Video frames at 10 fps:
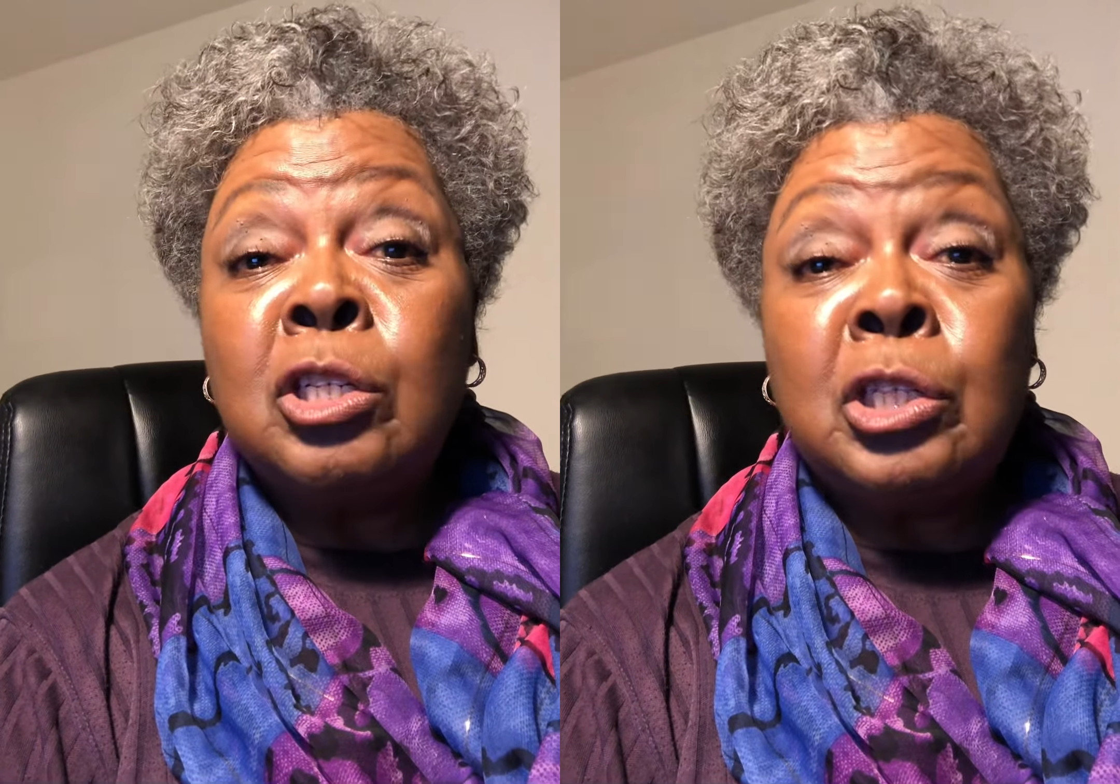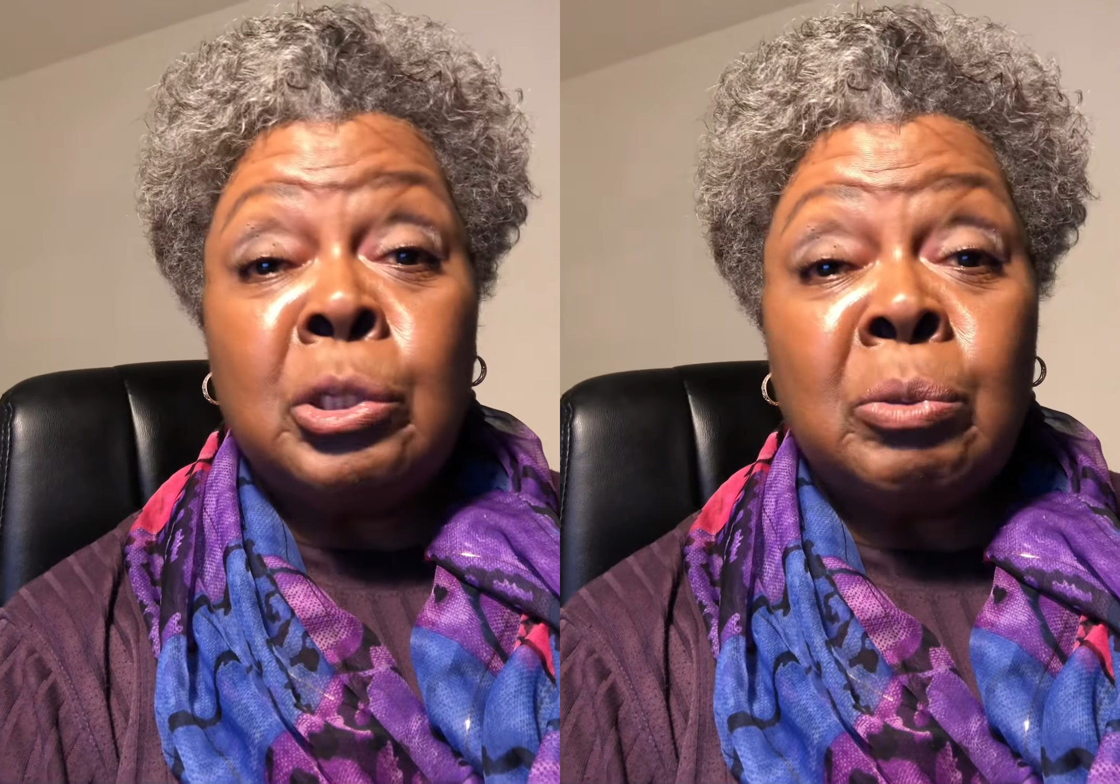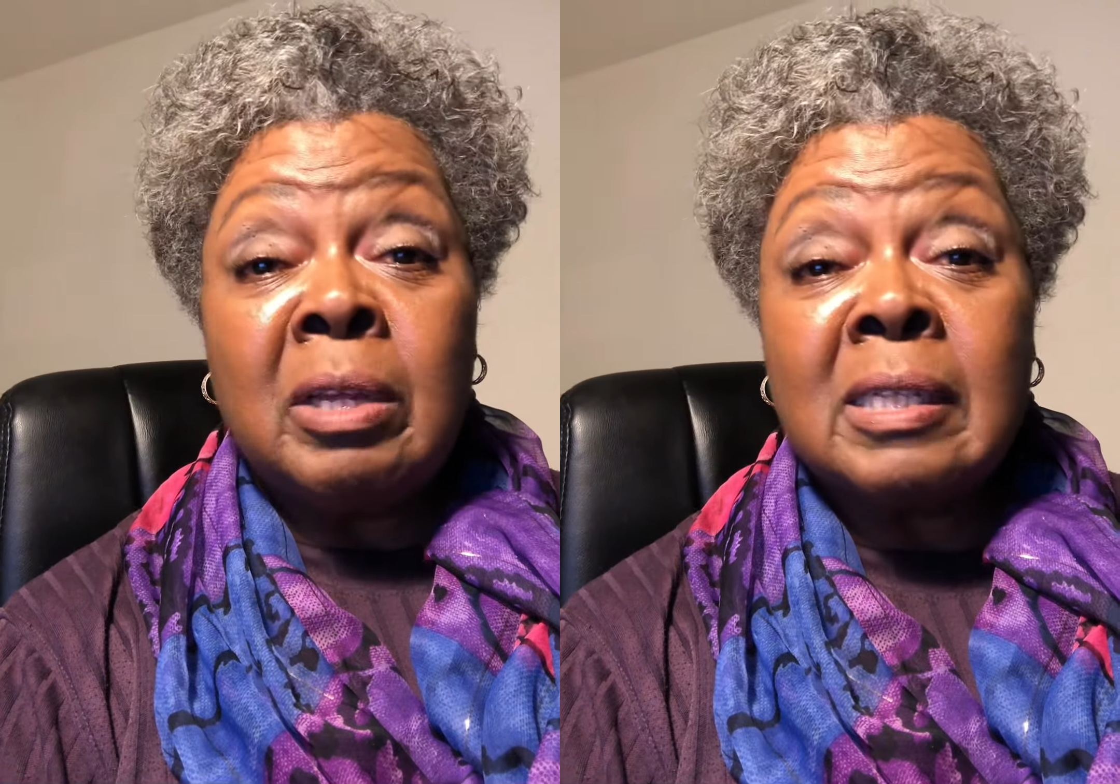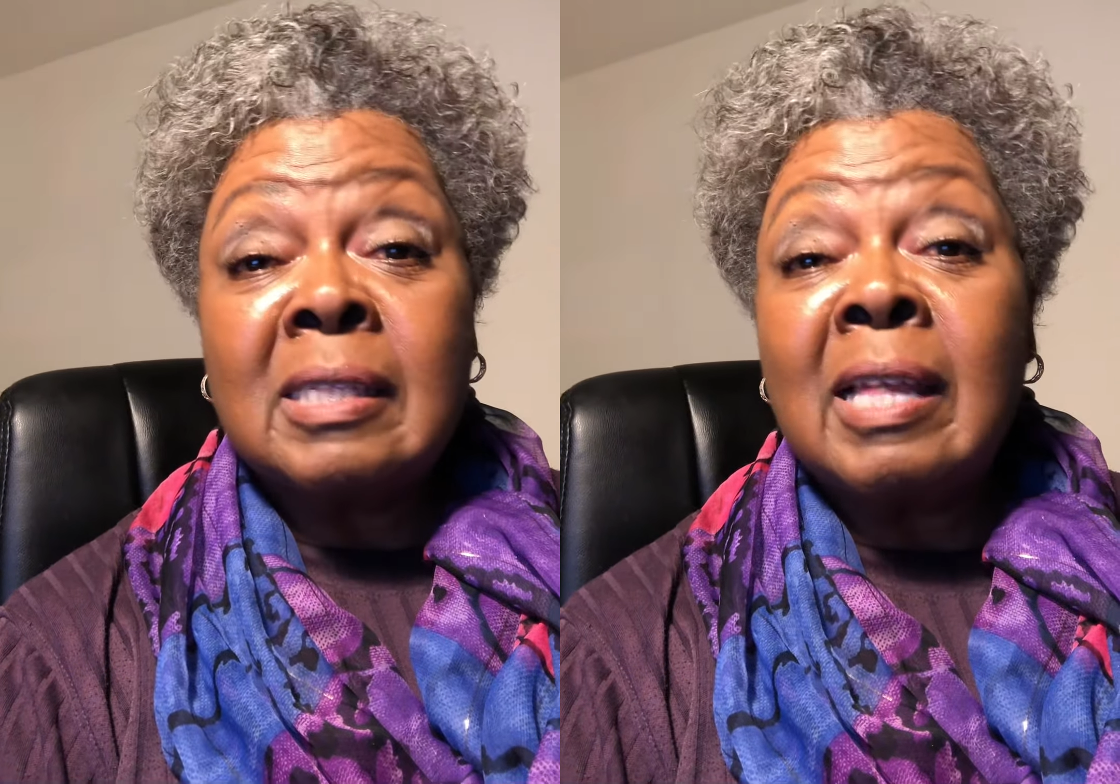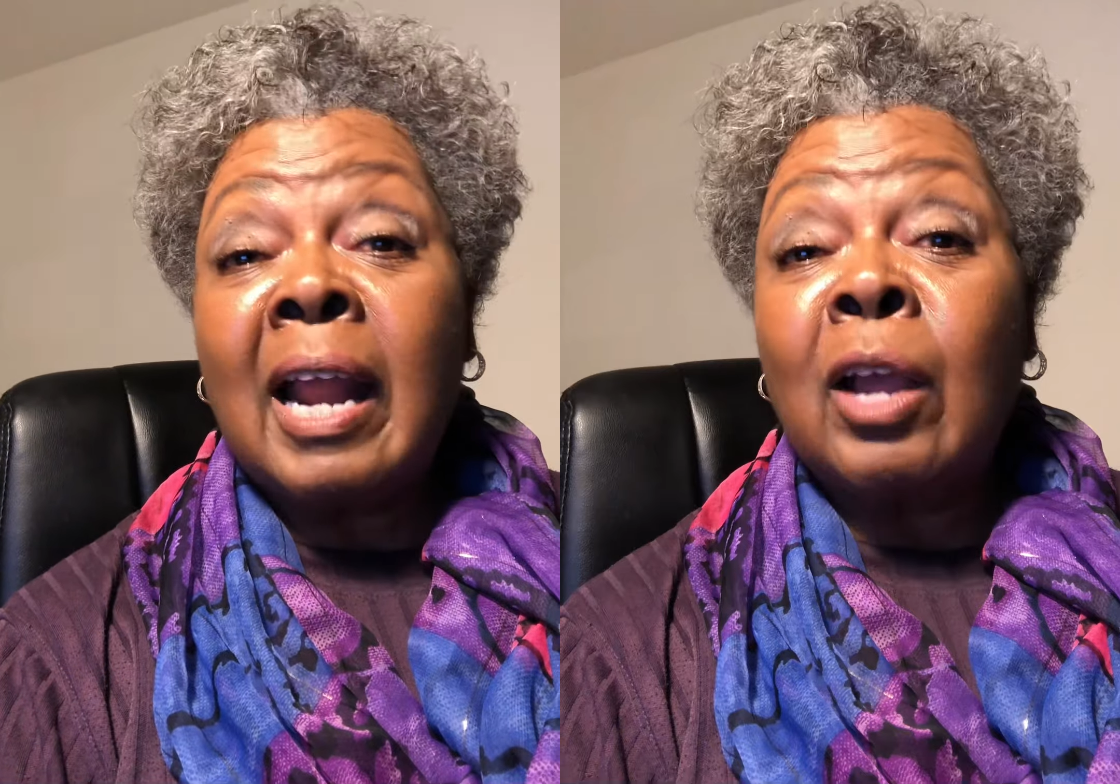to do
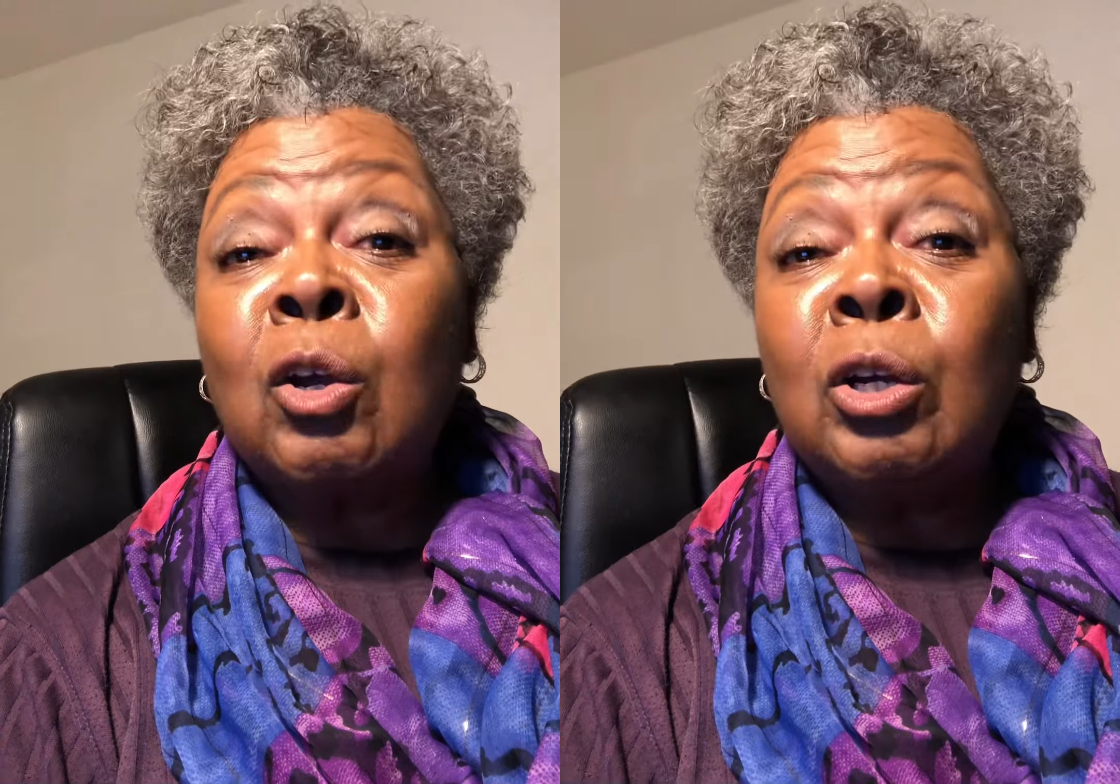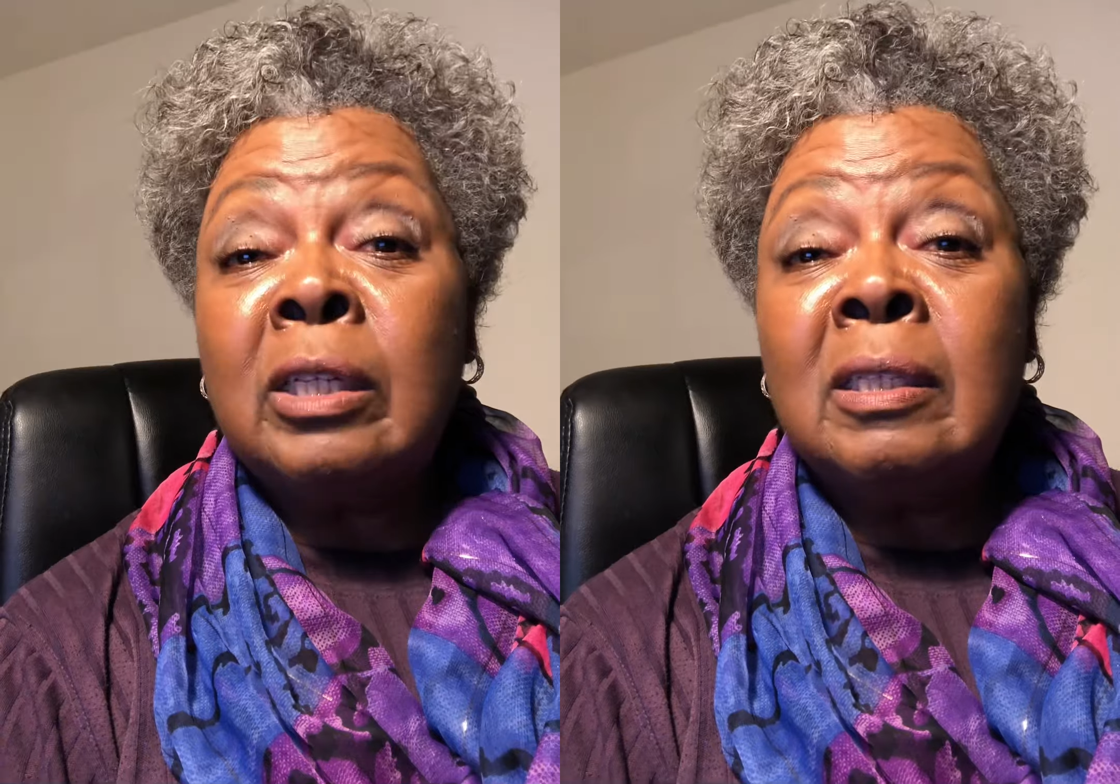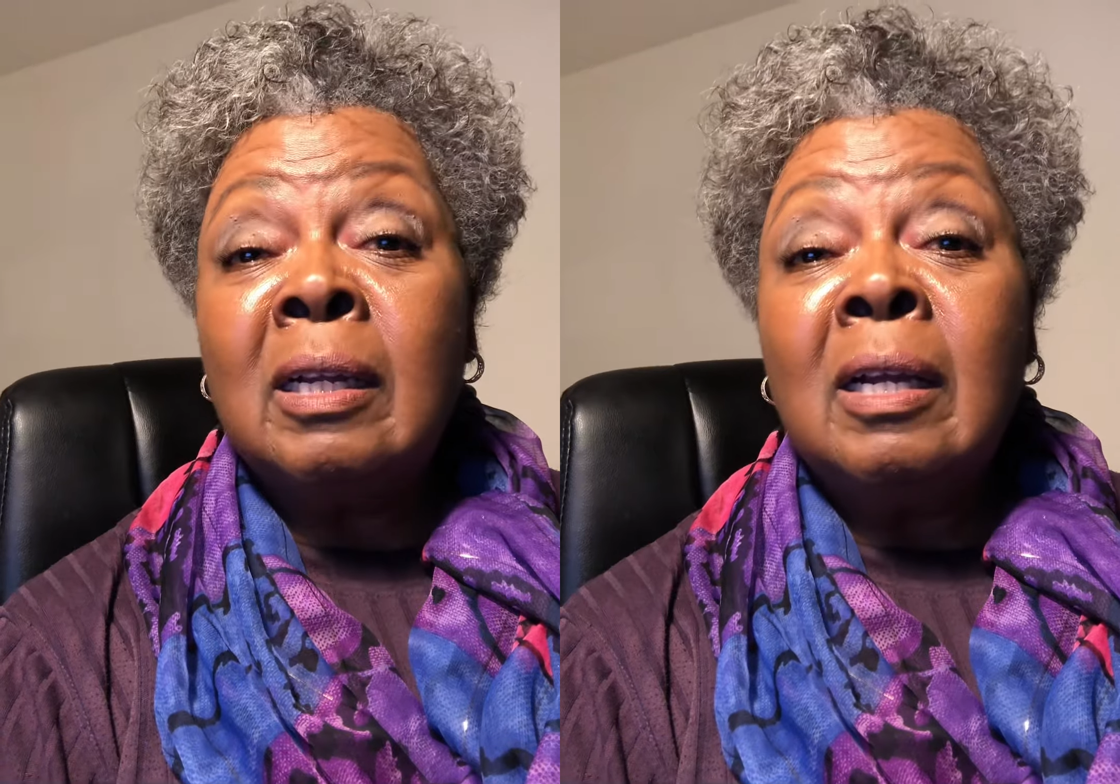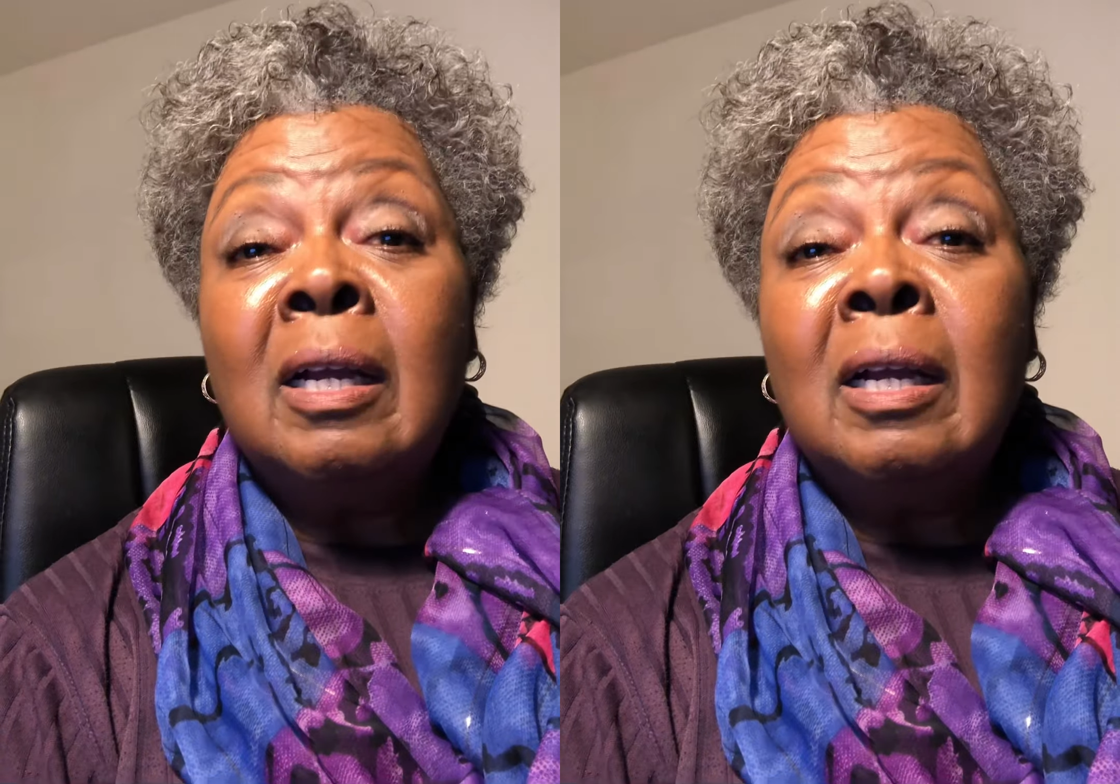this, that I couldn't